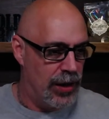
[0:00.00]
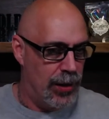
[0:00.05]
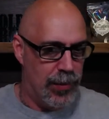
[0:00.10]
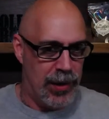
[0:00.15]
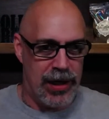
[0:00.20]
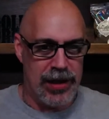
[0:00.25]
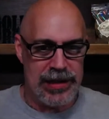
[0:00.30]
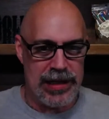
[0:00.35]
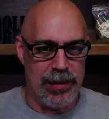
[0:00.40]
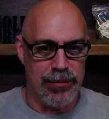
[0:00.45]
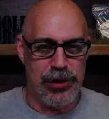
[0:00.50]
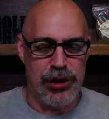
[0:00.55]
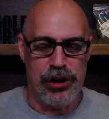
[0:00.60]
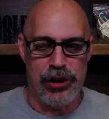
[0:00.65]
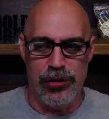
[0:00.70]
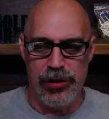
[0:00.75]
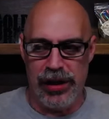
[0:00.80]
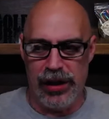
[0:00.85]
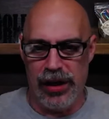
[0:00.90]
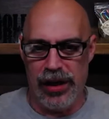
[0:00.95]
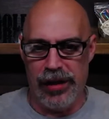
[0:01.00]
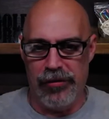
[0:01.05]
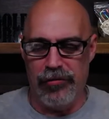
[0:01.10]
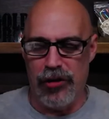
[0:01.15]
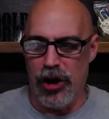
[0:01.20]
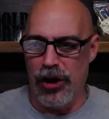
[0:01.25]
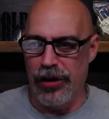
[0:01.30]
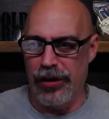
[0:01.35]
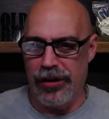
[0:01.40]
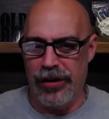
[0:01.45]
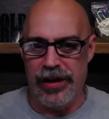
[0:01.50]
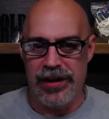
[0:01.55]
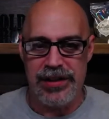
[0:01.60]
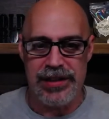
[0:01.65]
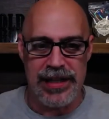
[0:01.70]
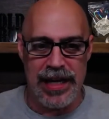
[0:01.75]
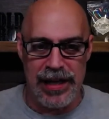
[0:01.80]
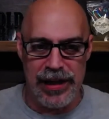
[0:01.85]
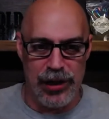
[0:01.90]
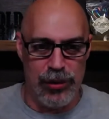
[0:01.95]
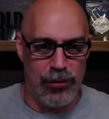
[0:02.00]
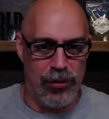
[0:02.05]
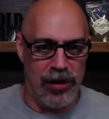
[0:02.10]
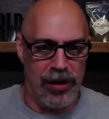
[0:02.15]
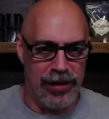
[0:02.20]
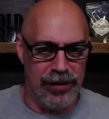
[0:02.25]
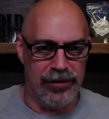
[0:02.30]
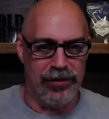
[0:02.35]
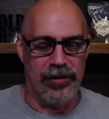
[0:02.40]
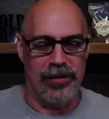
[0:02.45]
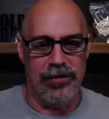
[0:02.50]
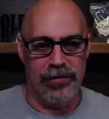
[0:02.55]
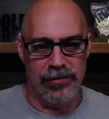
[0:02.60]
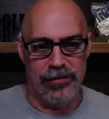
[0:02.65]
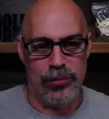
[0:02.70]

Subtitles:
because I'm shooting a longer, extended one or